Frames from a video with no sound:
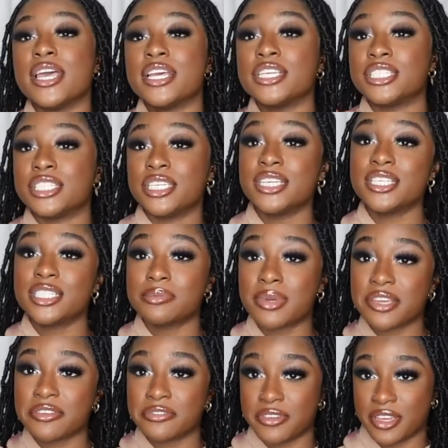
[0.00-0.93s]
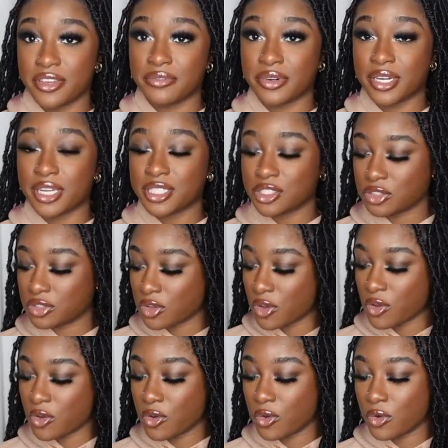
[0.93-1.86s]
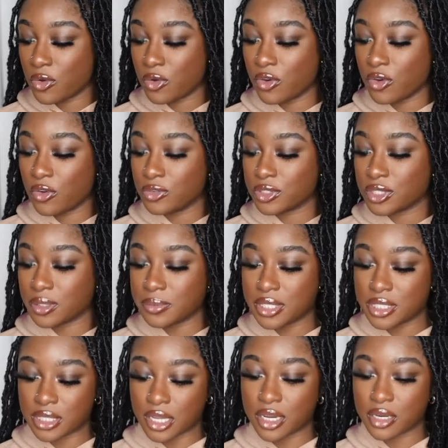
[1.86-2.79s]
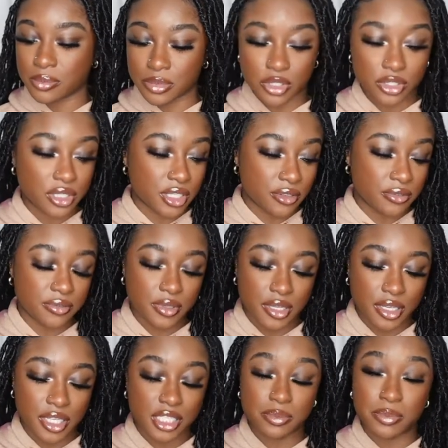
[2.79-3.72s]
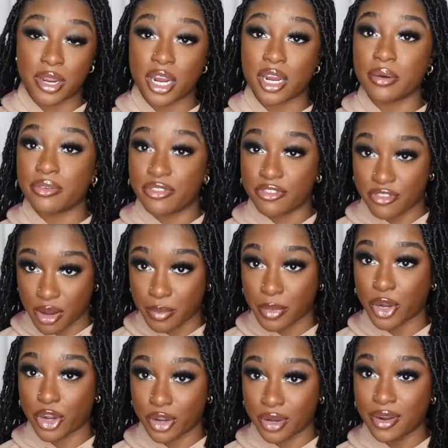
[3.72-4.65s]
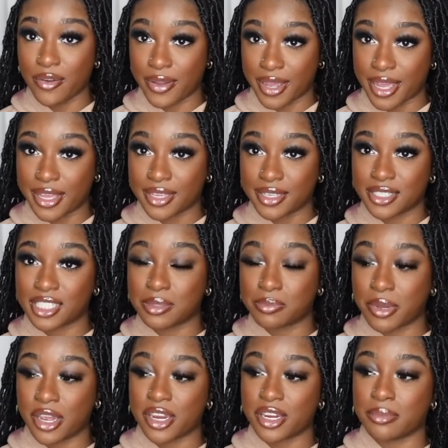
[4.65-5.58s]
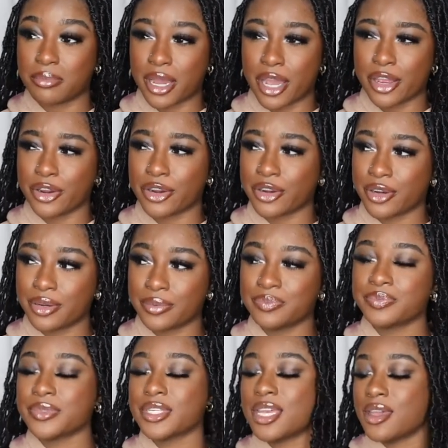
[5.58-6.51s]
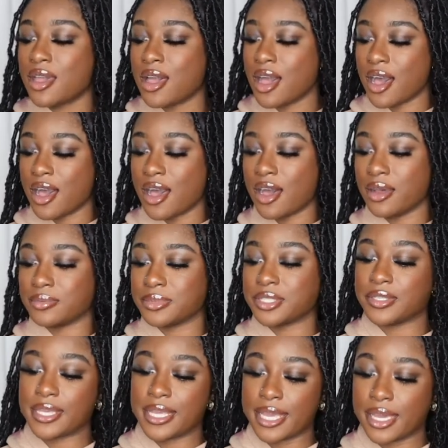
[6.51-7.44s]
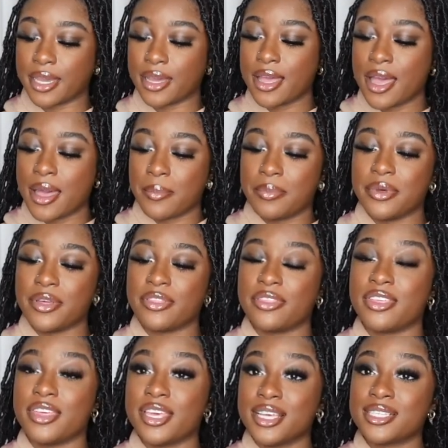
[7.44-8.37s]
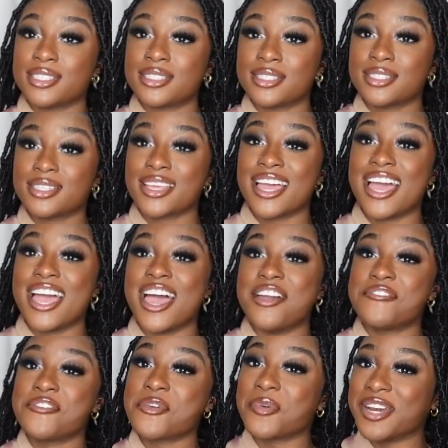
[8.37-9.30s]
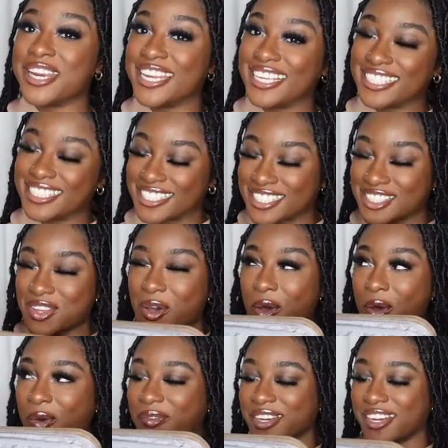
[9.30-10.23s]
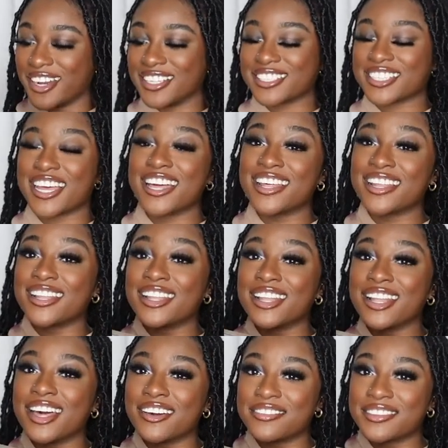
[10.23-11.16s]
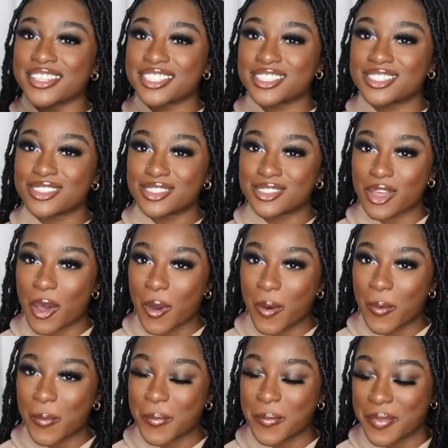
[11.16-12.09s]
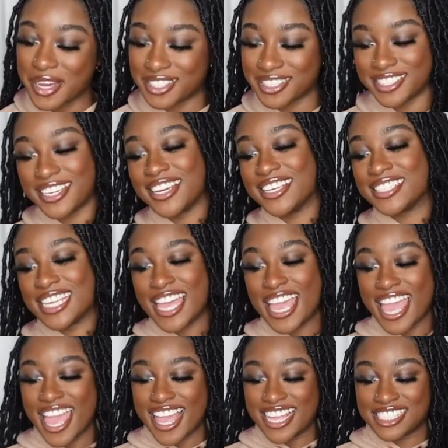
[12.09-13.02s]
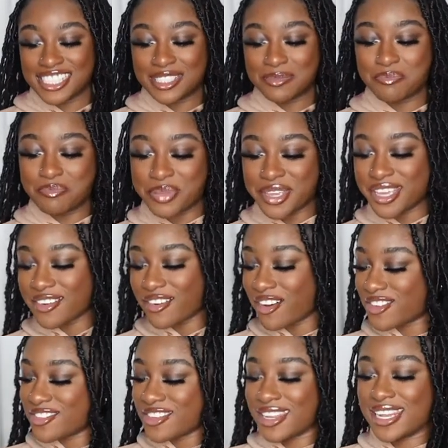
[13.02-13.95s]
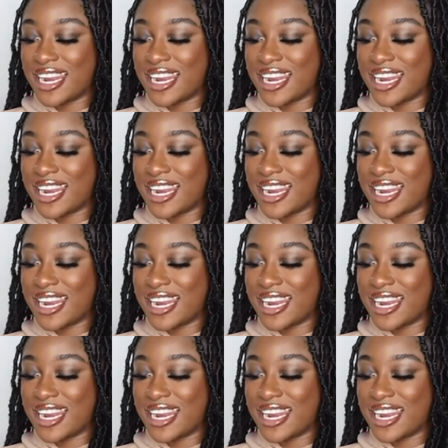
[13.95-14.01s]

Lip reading: She is my favorite, so some of these items are definitely inspired from her, okay? Inspired by her. So yeah, but this, everyone needs this. Oh my gosh, I love this so much, guys. Just be on your